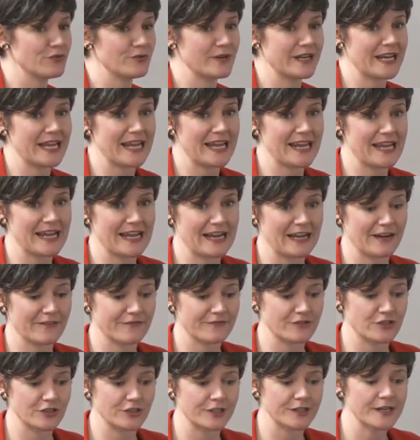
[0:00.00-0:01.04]
Q&A
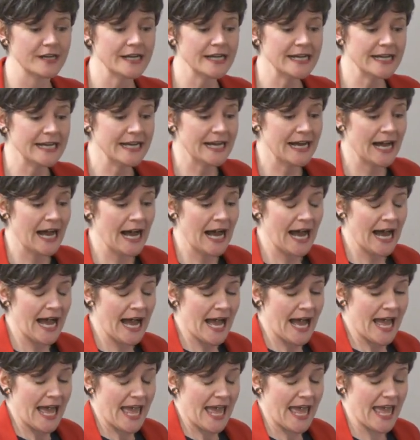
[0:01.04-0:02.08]
after.
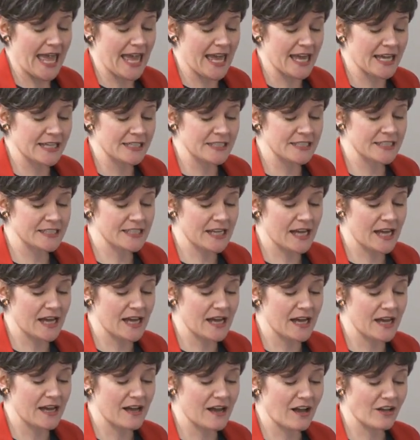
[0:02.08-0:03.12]
And
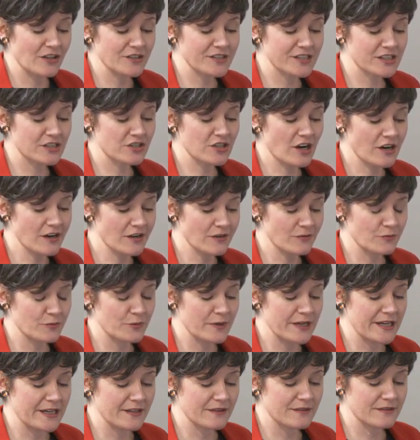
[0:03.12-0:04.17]
uh, I'll start
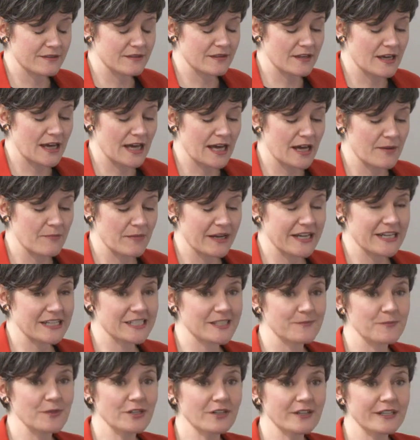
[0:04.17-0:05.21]
with uh, my
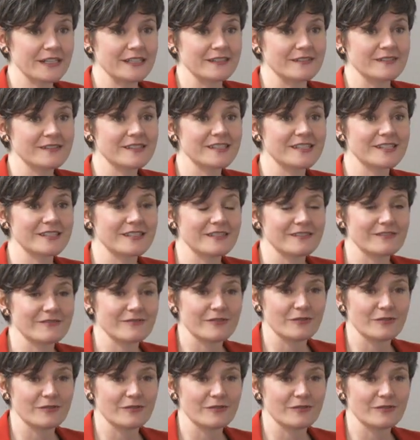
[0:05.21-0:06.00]
experience